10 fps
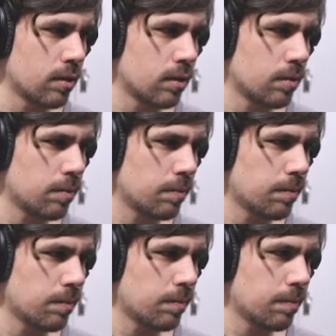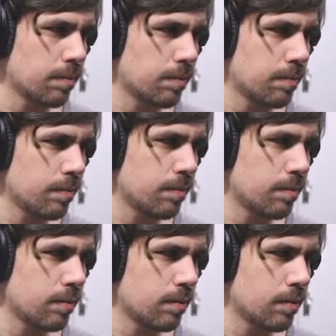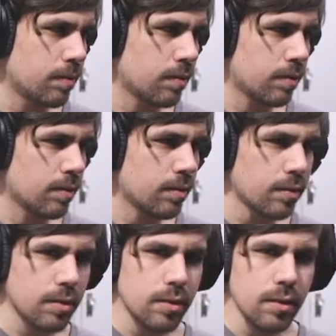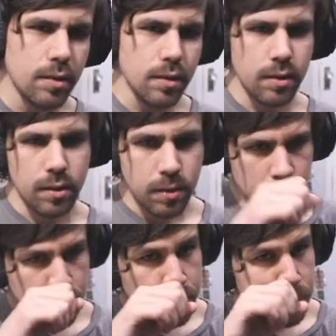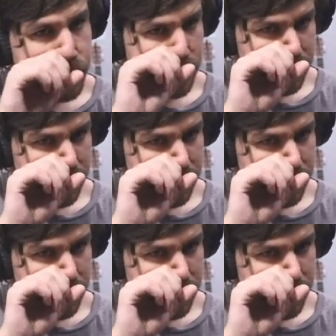Nobody speaks.